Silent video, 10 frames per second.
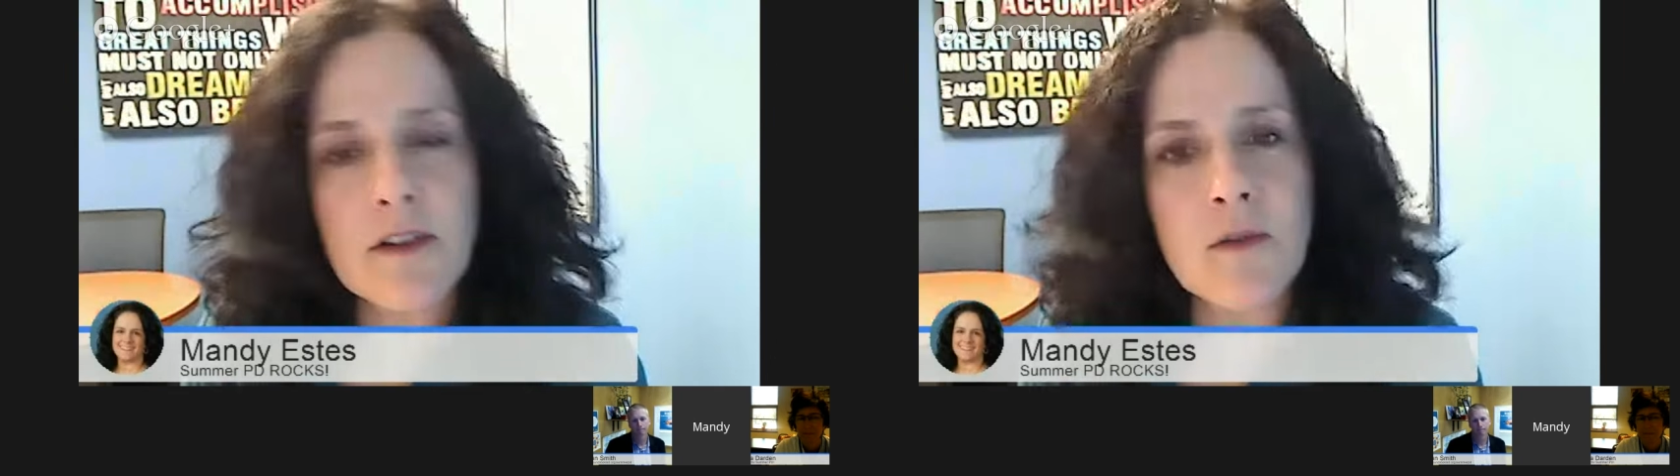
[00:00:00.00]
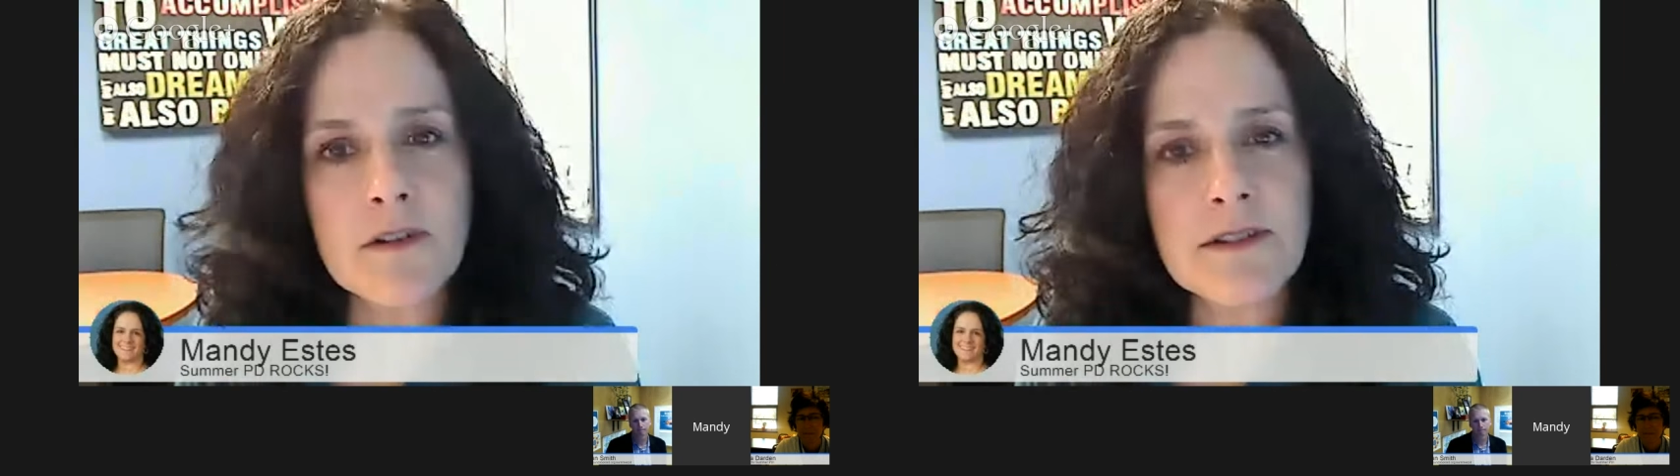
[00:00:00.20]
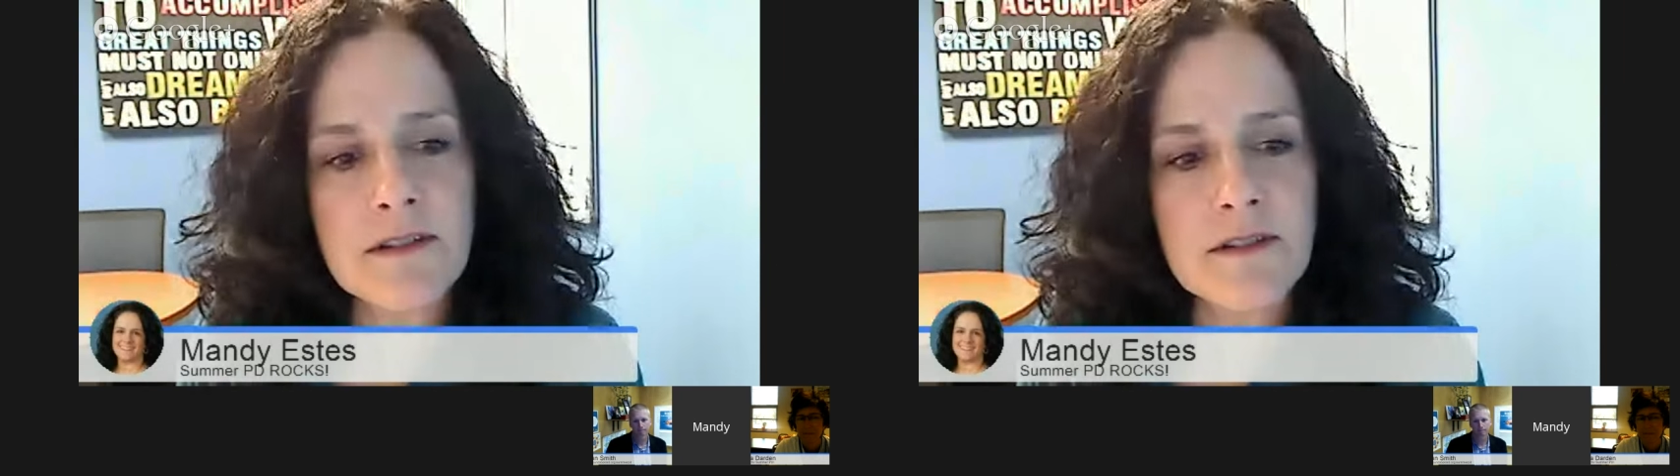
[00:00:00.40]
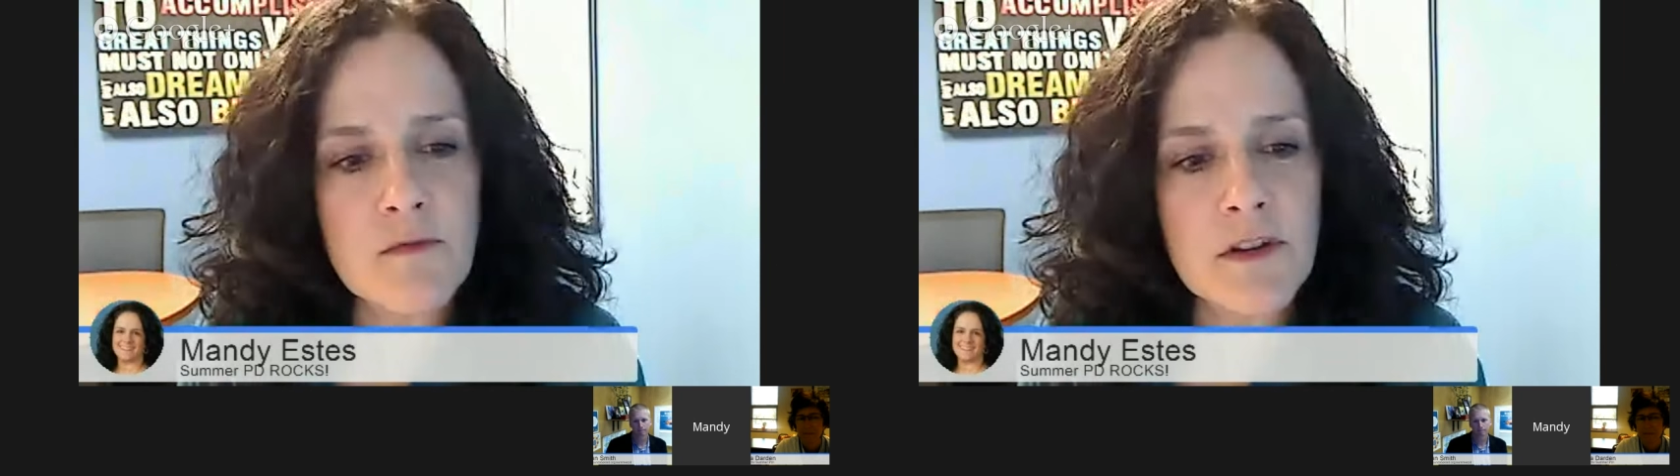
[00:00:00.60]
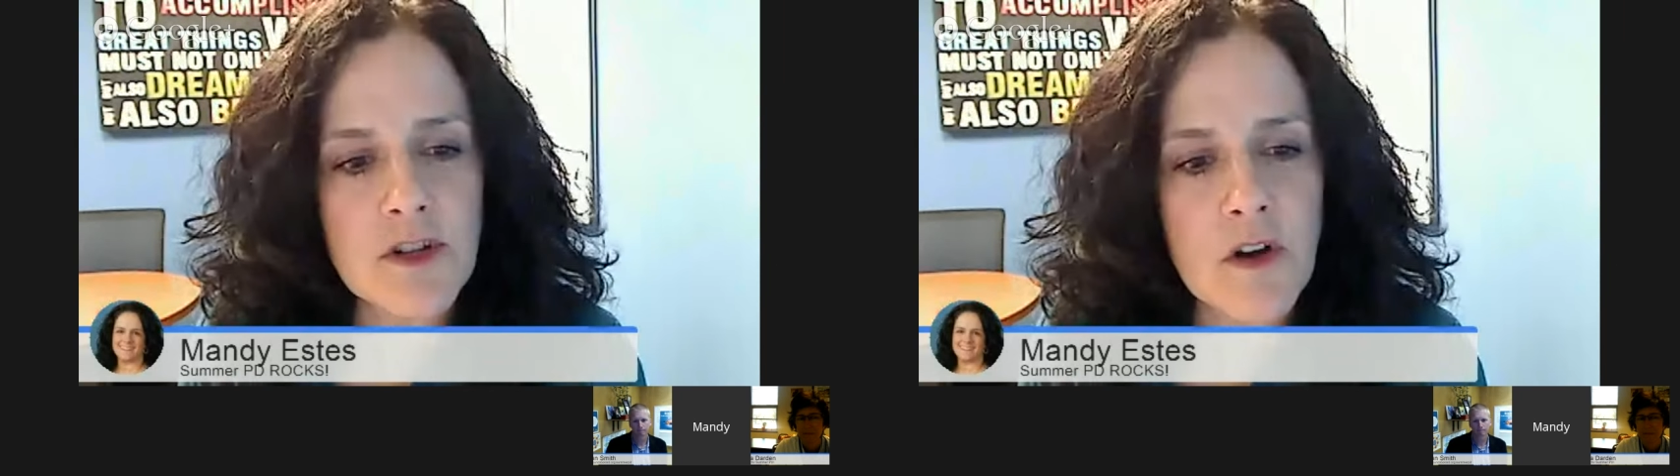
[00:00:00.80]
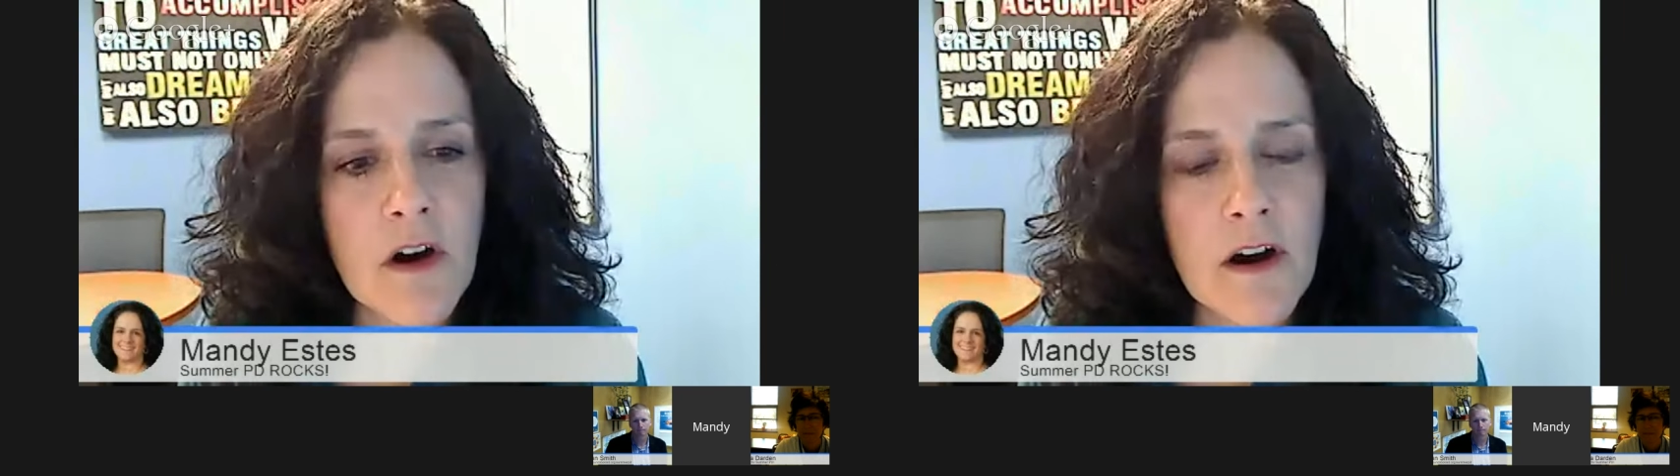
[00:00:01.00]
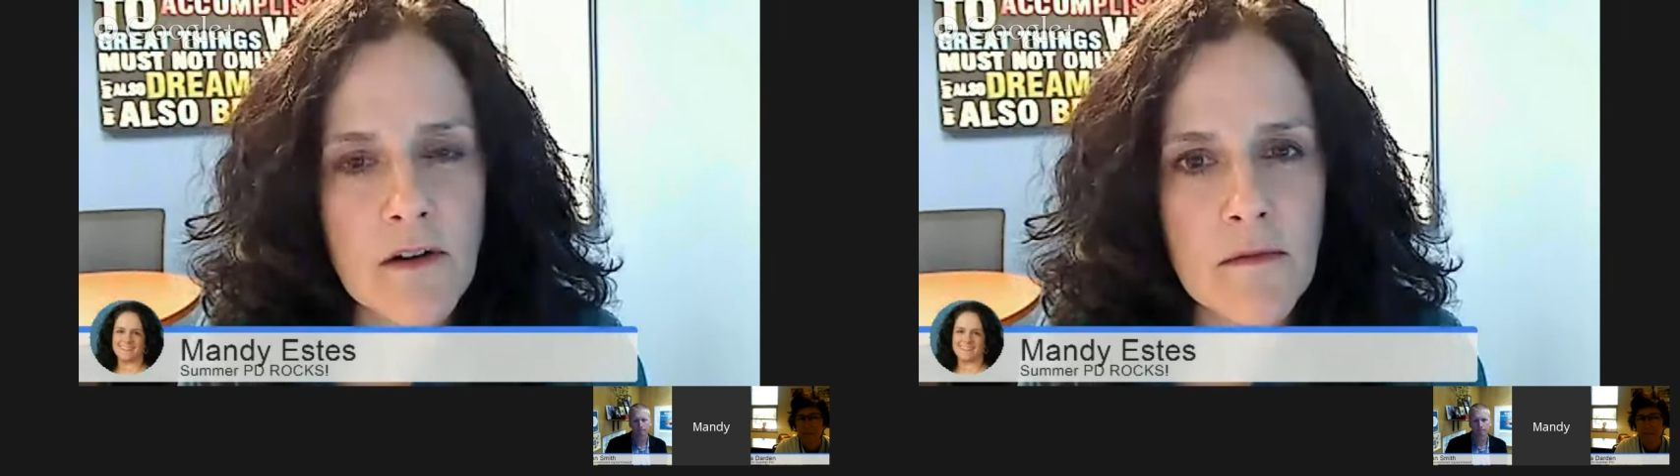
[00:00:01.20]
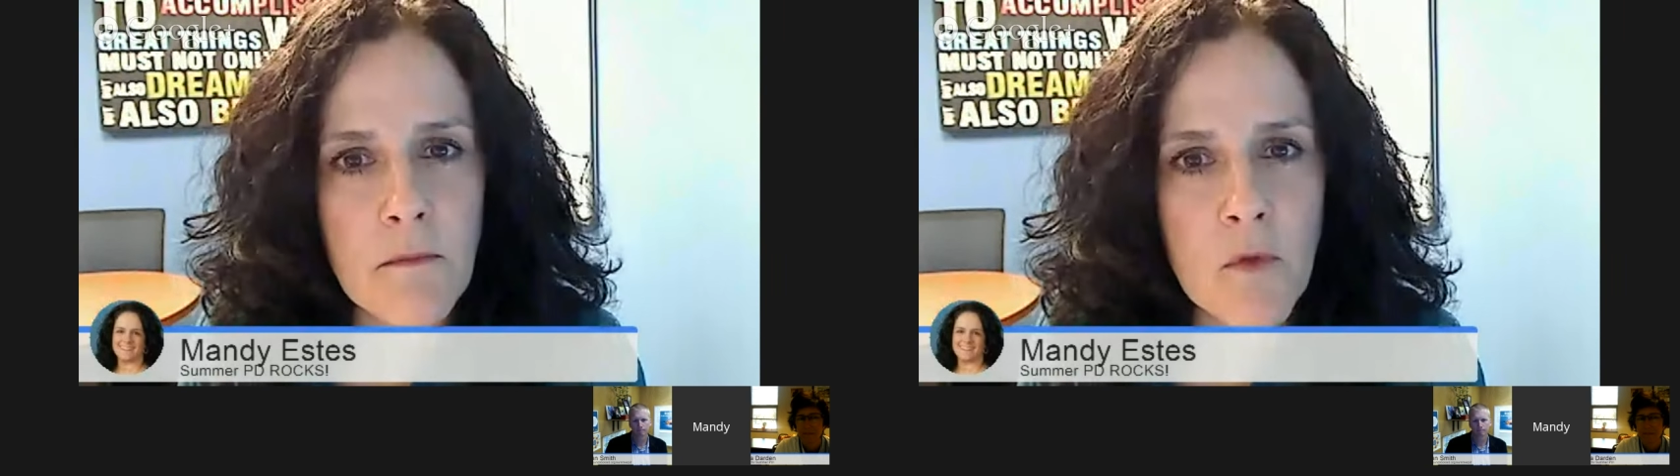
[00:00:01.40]
courses, which
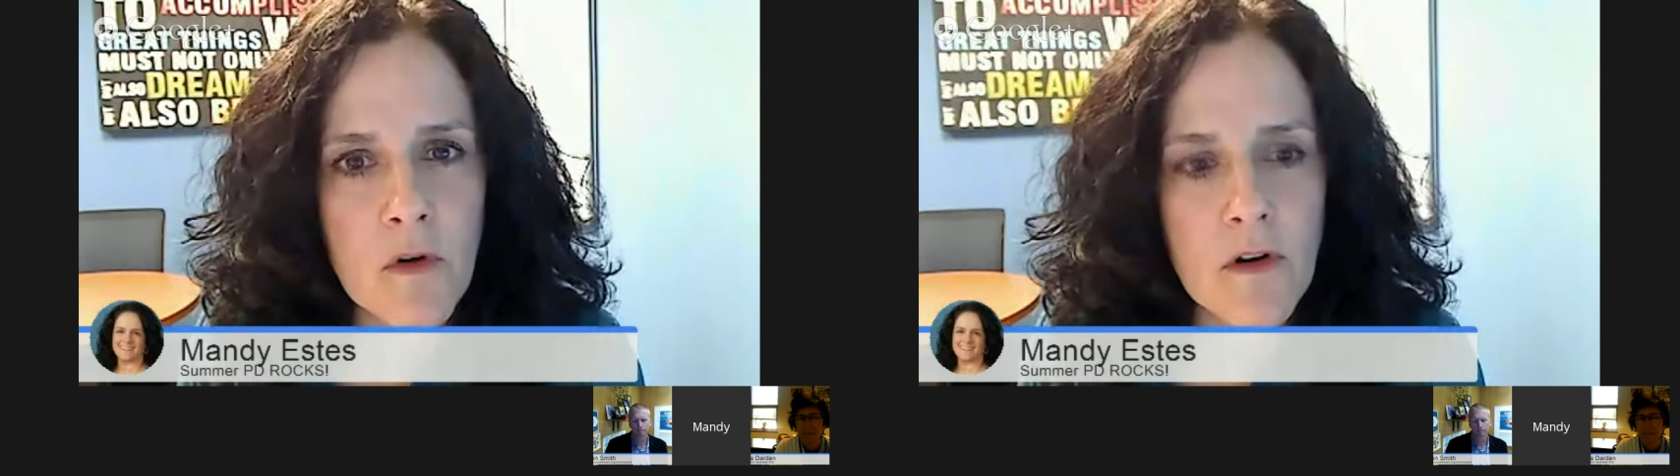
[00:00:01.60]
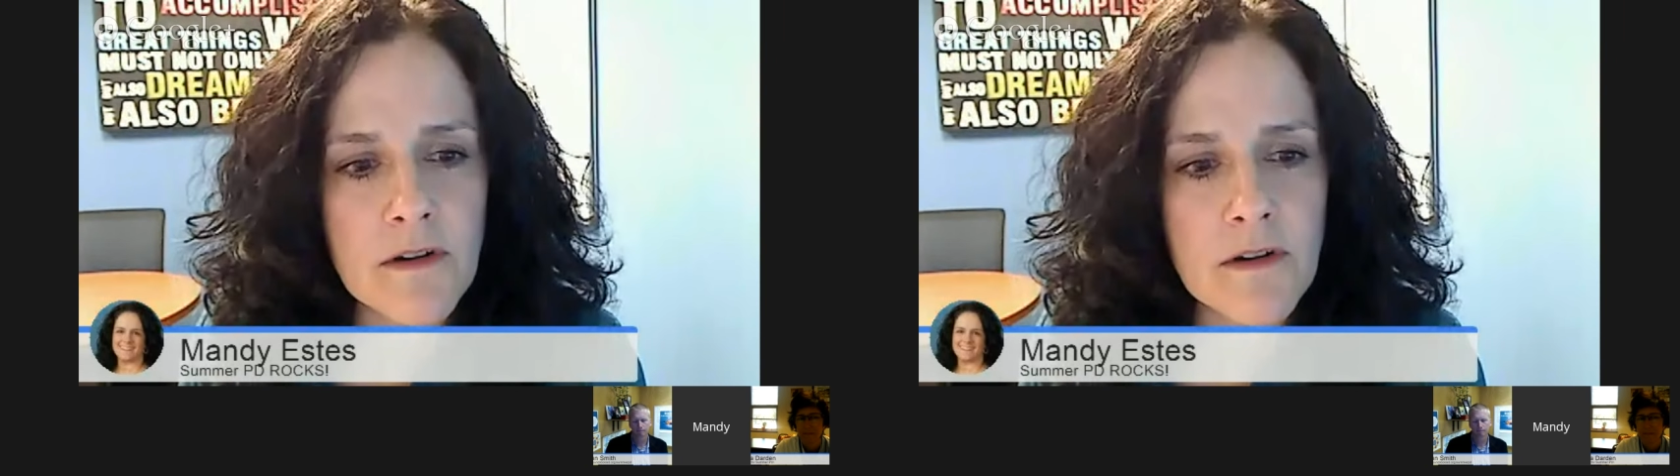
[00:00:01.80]
are more